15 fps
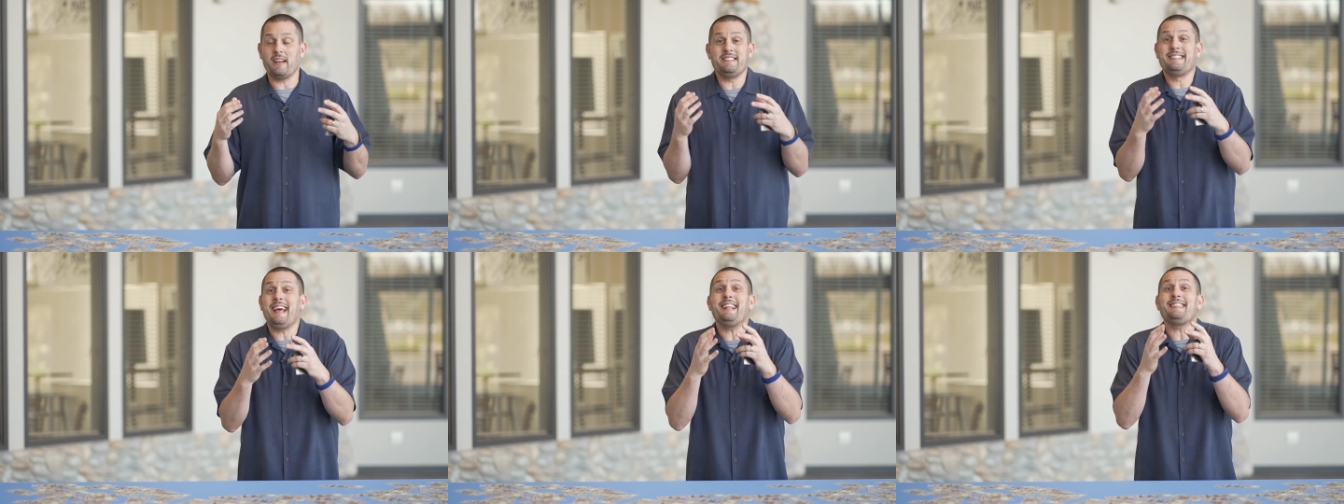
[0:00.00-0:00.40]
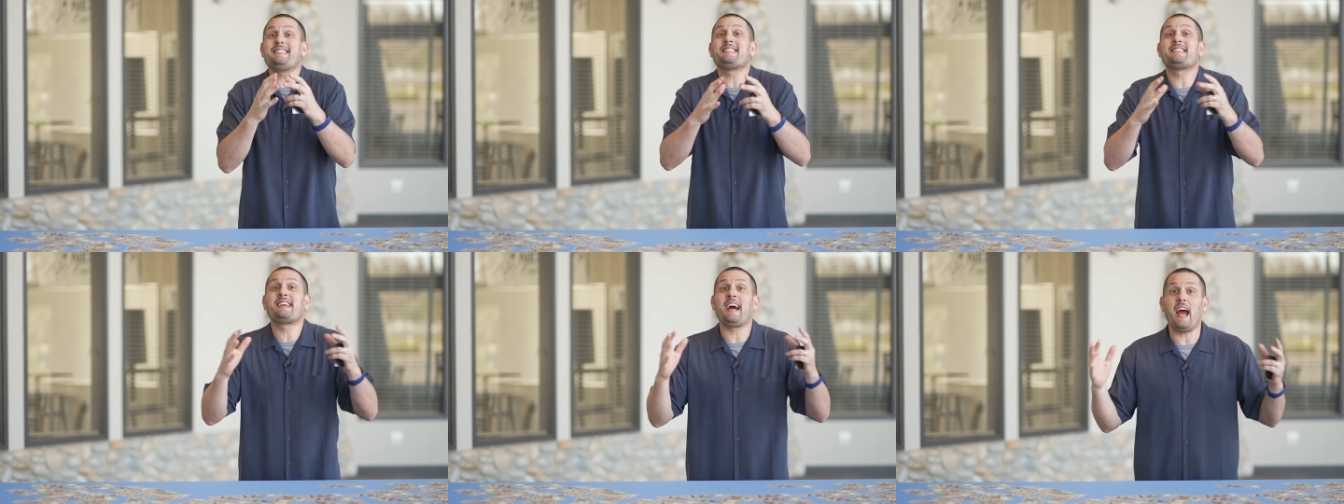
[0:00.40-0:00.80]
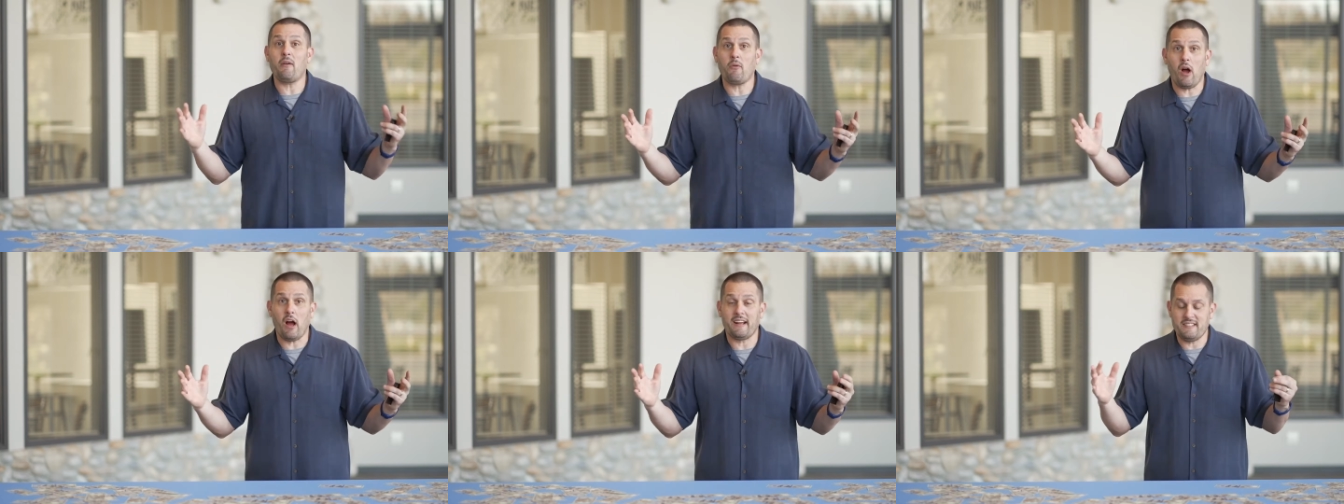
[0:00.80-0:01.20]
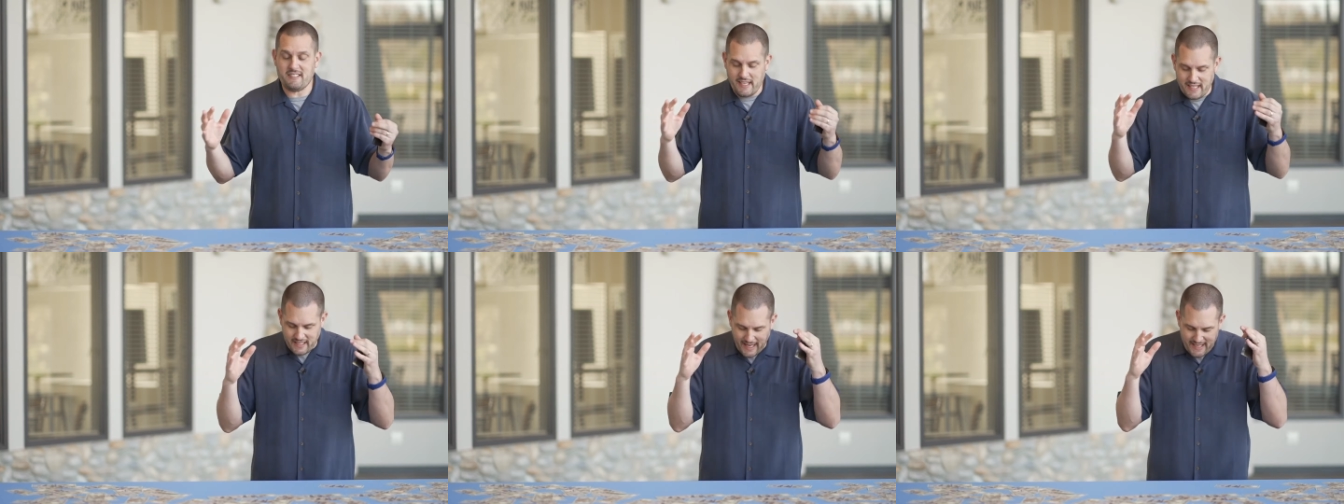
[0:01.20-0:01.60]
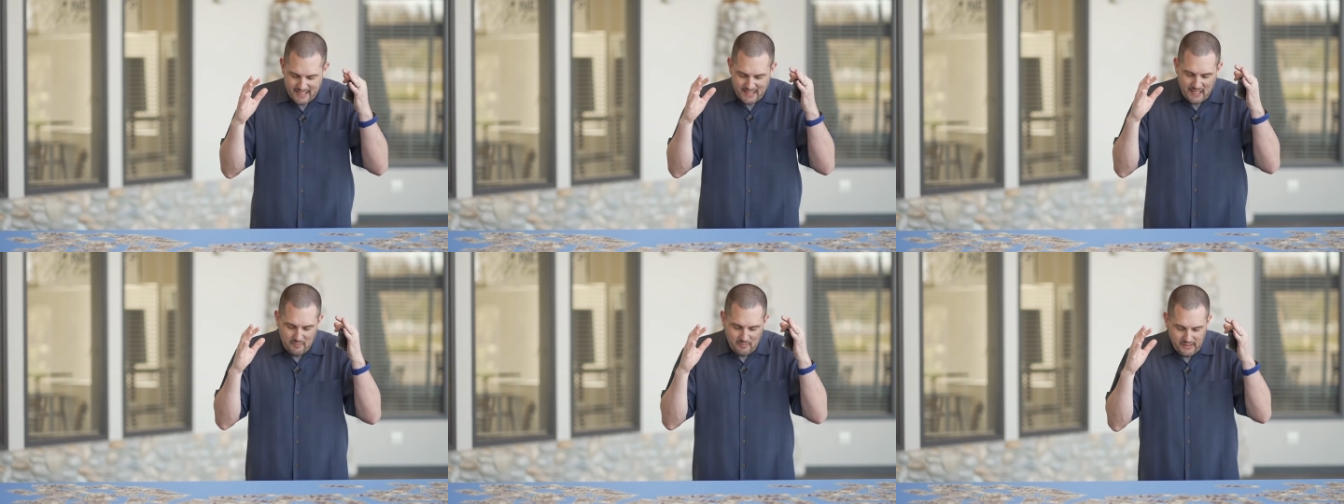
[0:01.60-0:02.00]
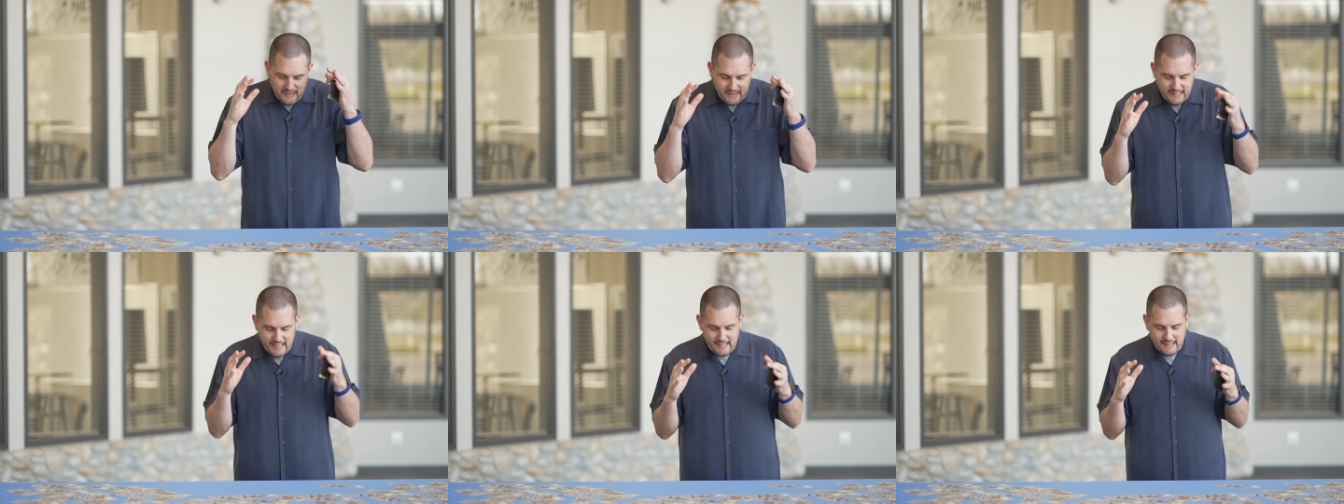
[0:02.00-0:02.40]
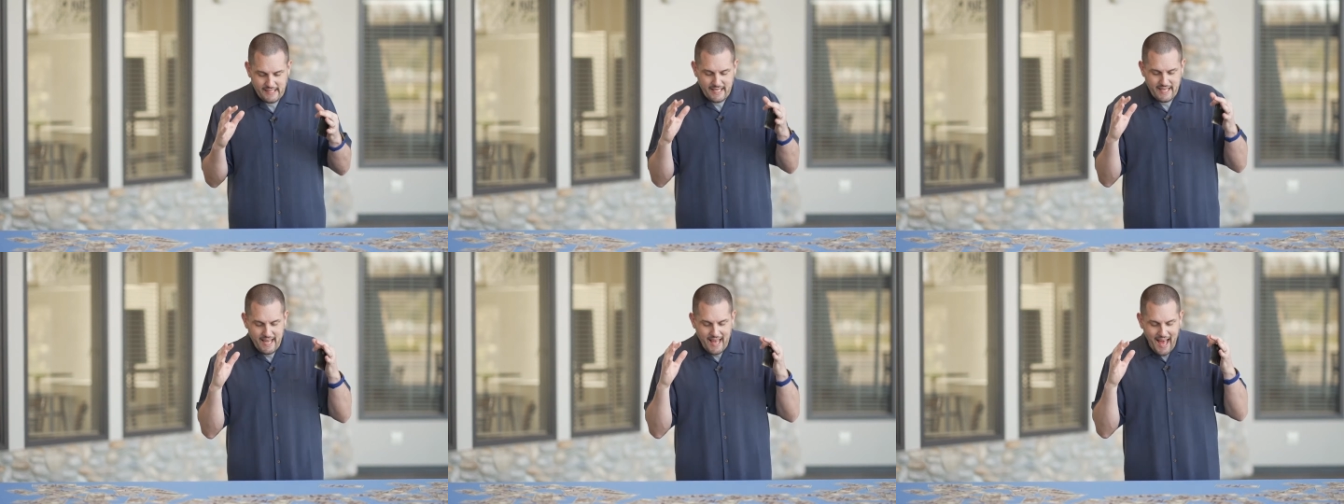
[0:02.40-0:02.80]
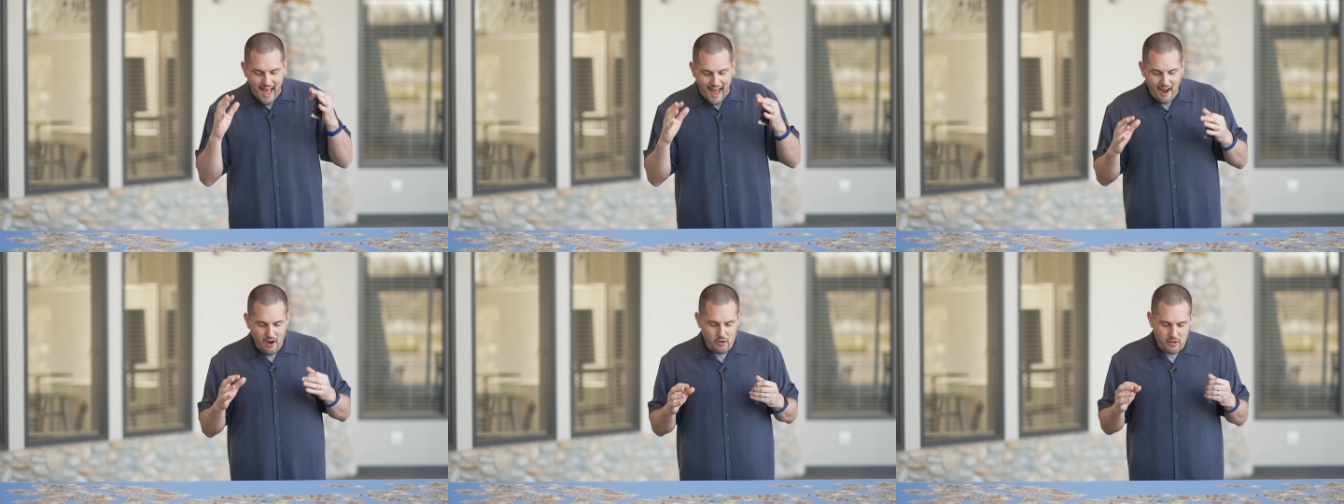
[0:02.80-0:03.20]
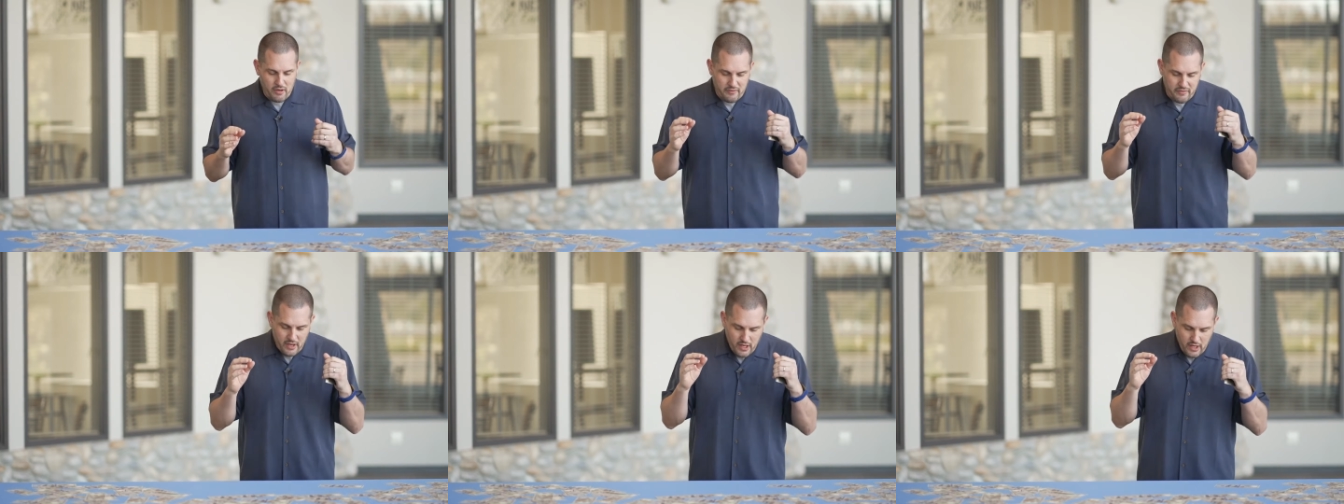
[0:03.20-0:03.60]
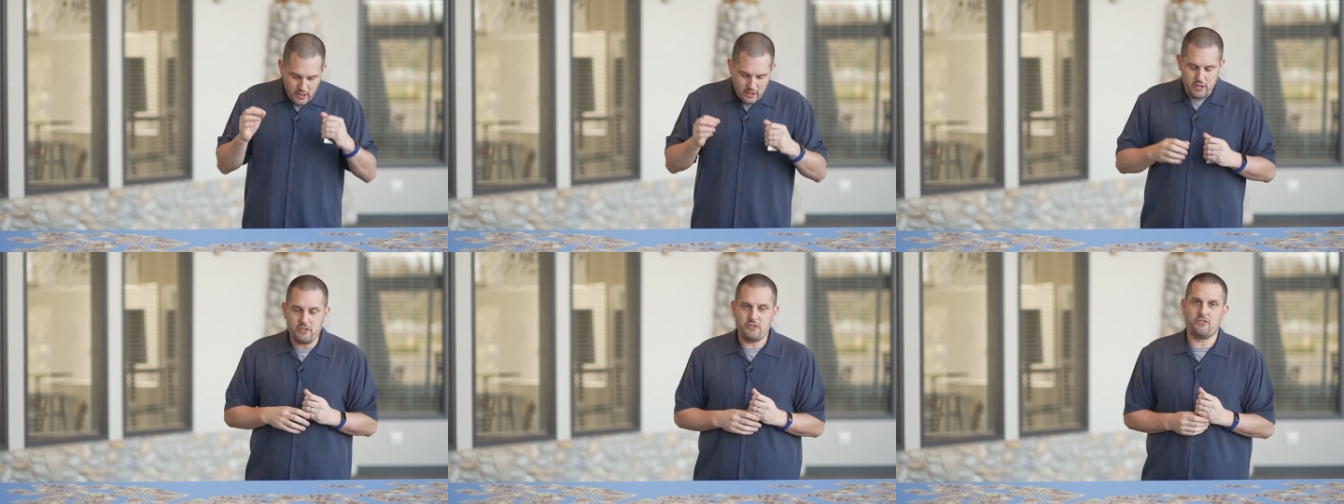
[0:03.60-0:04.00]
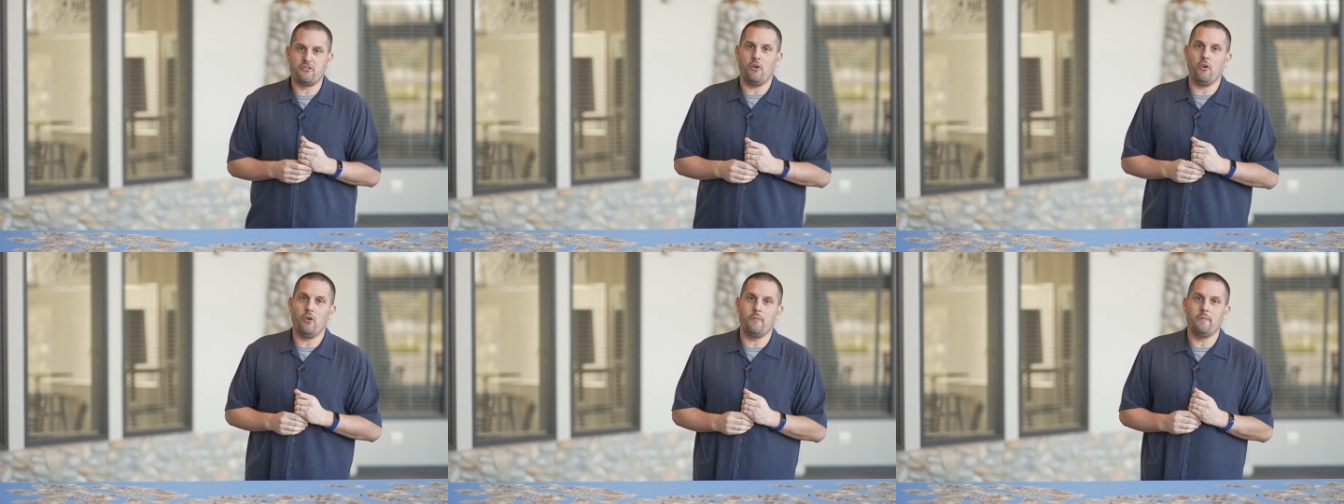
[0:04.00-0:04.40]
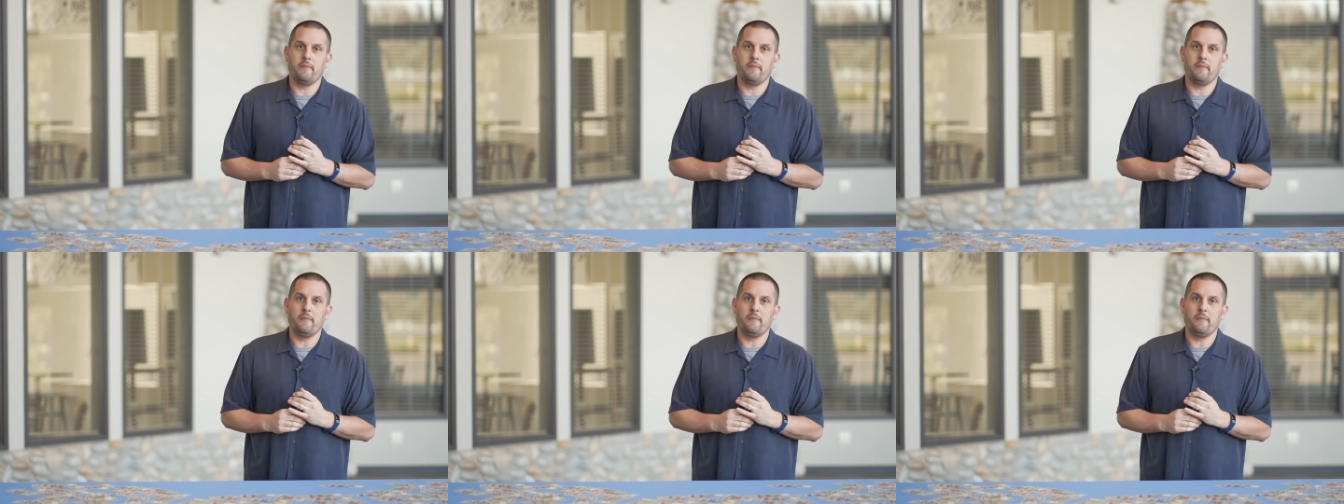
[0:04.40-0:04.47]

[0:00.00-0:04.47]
Debt skyrockets. It gets completely out of control.